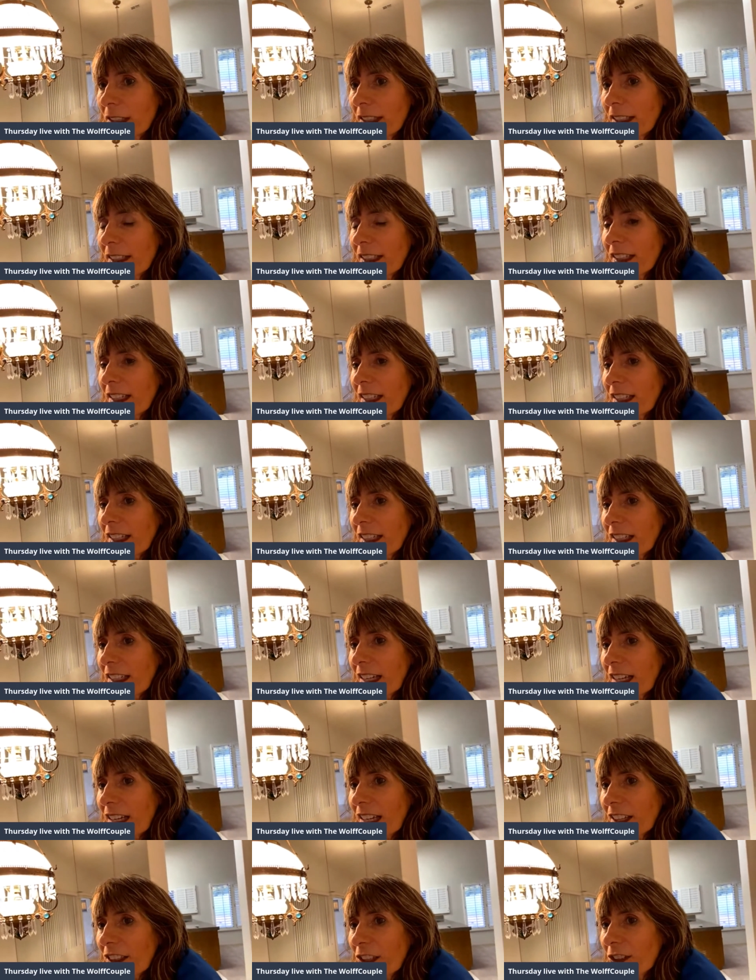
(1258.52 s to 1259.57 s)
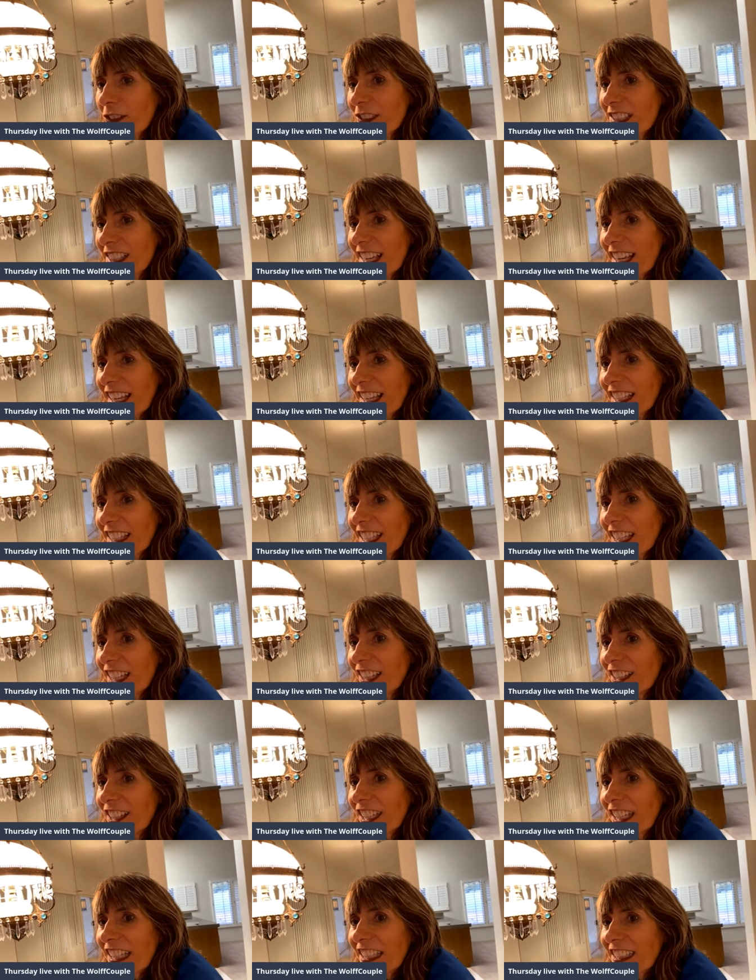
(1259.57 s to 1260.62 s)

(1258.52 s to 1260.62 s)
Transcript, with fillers: So Uh, they're saying, kill it,